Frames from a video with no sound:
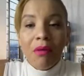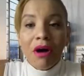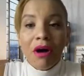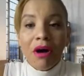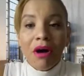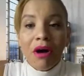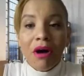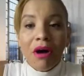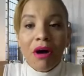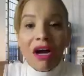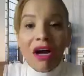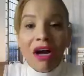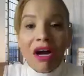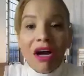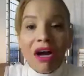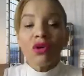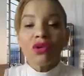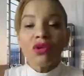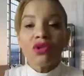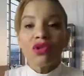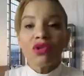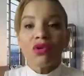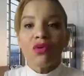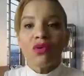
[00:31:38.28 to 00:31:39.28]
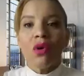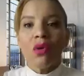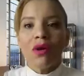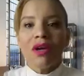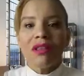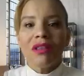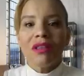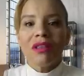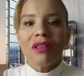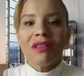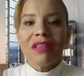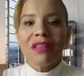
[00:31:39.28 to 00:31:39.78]
But it's also
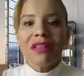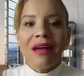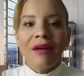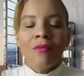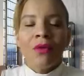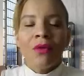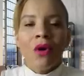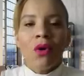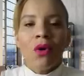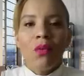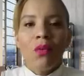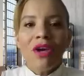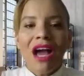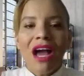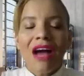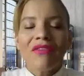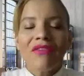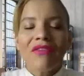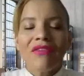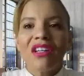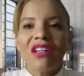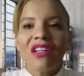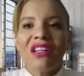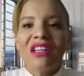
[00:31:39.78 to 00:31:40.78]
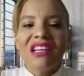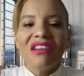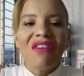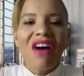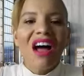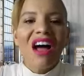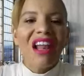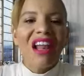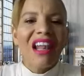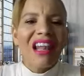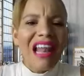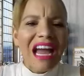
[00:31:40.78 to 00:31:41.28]
knowing that we have to live
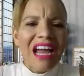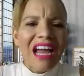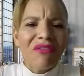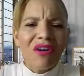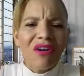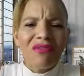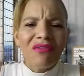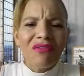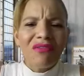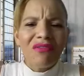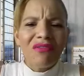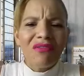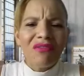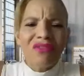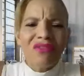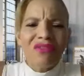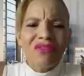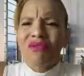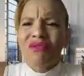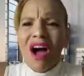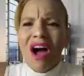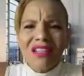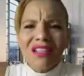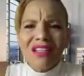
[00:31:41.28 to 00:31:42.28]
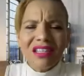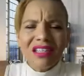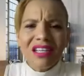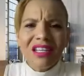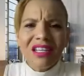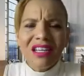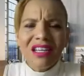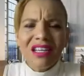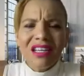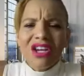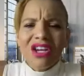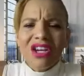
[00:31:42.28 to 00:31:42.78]
a life of
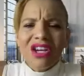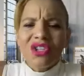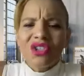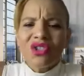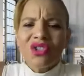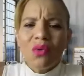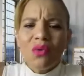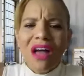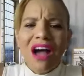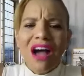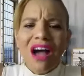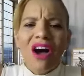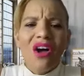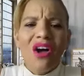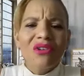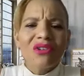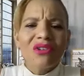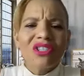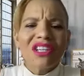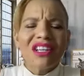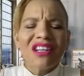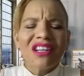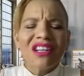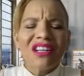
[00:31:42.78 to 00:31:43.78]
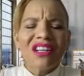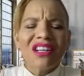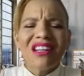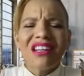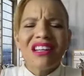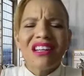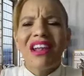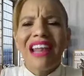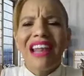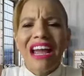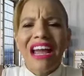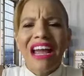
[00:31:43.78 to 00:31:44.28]
generosity so that others can
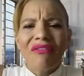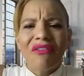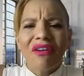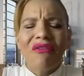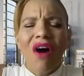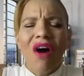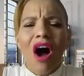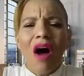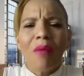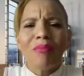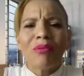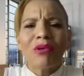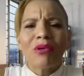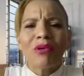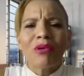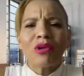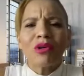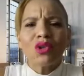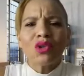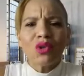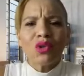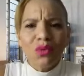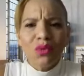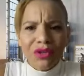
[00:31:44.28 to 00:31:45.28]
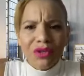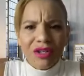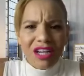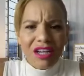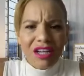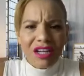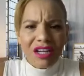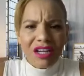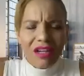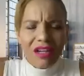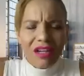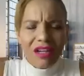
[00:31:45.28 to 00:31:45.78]
live a life of
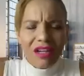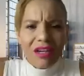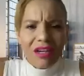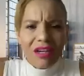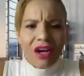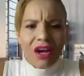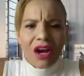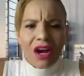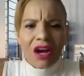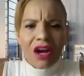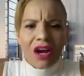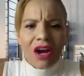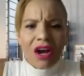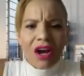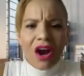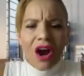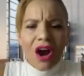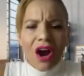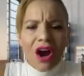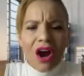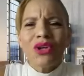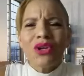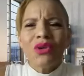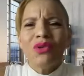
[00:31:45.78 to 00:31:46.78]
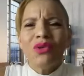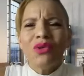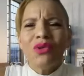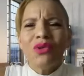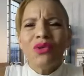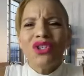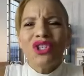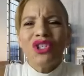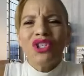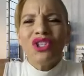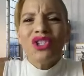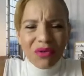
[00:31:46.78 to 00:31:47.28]
opportunity. Are you
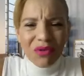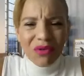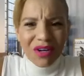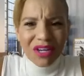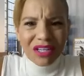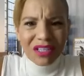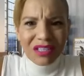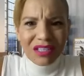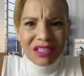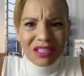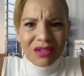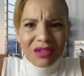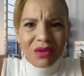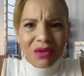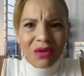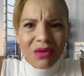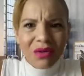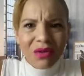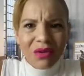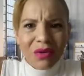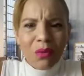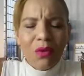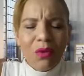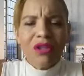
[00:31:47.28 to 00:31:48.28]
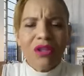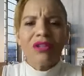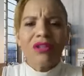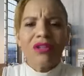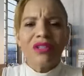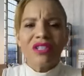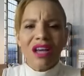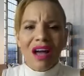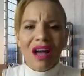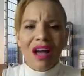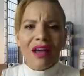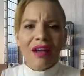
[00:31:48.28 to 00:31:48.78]
generous with your
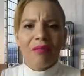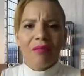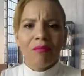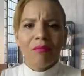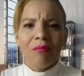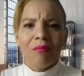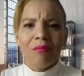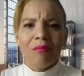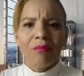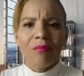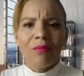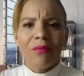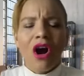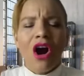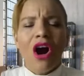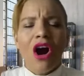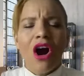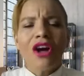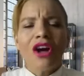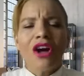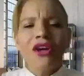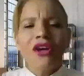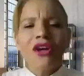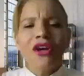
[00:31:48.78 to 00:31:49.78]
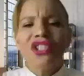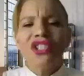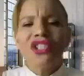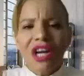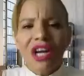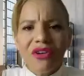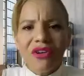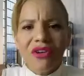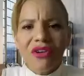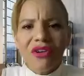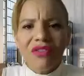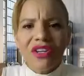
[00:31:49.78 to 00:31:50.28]
time? Are you
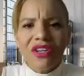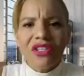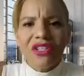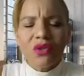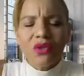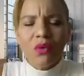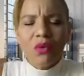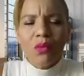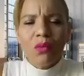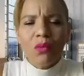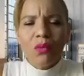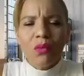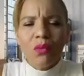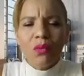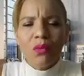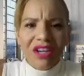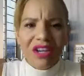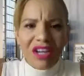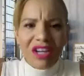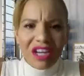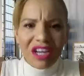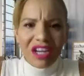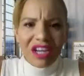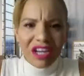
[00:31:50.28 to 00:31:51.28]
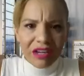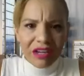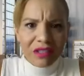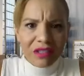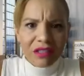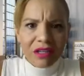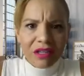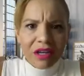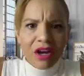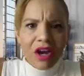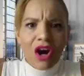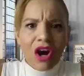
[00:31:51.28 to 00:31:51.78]
generous with your
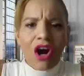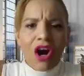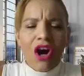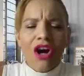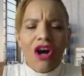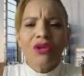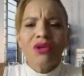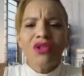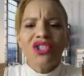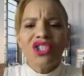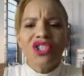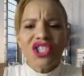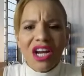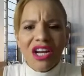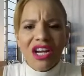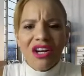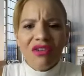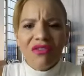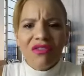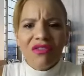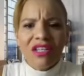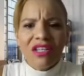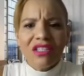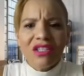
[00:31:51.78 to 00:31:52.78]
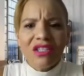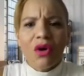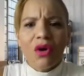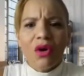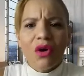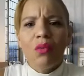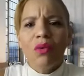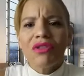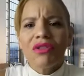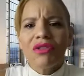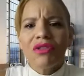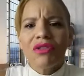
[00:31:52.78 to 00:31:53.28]
gifts? Are you generous
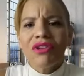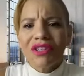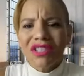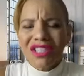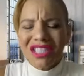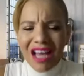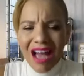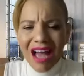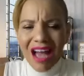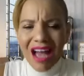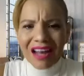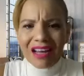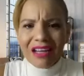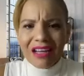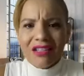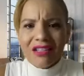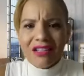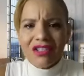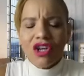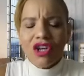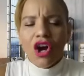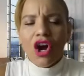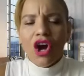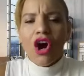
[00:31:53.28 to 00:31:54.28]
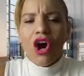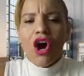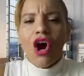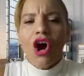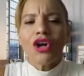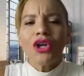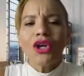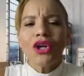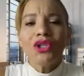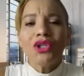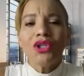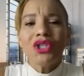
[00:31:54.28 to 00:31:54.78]
with your talents? Are
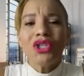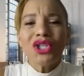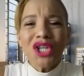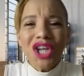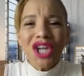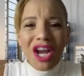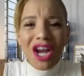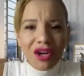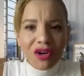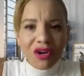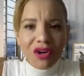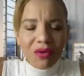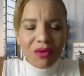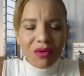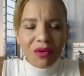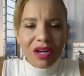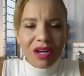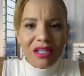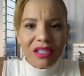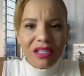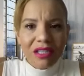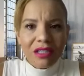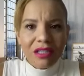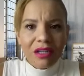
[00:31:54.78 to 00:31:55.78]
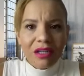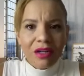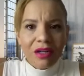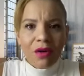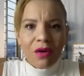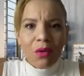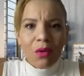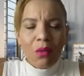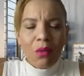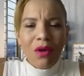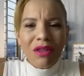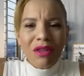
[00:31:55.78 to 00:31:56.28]
you generous
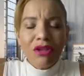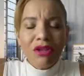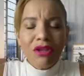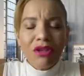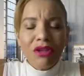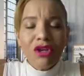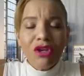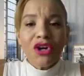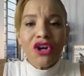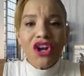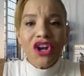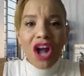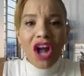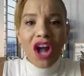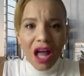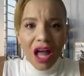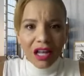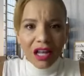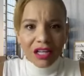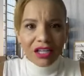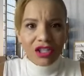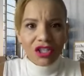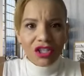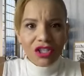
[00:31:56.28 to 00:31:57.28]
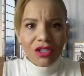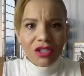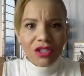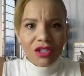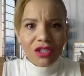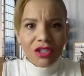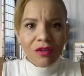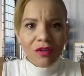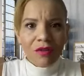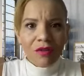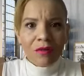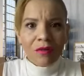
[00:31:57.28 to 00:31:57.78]
with your knowledge?
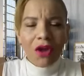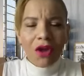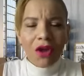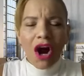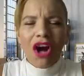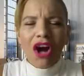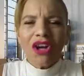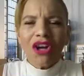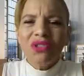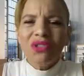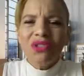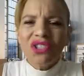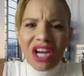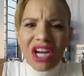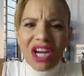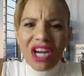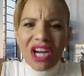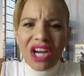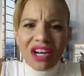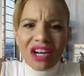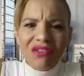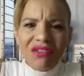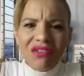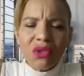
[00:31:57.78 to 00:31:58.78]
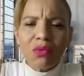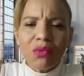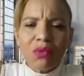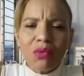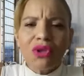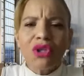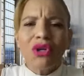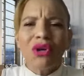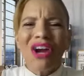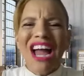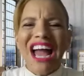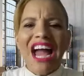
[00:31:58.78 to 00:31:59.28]
Are you generous
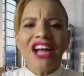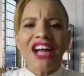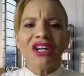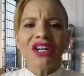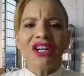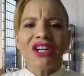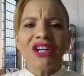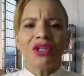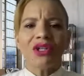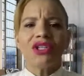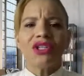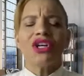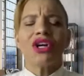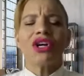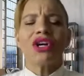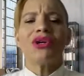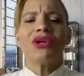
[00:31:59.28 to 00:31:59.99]
with your energy?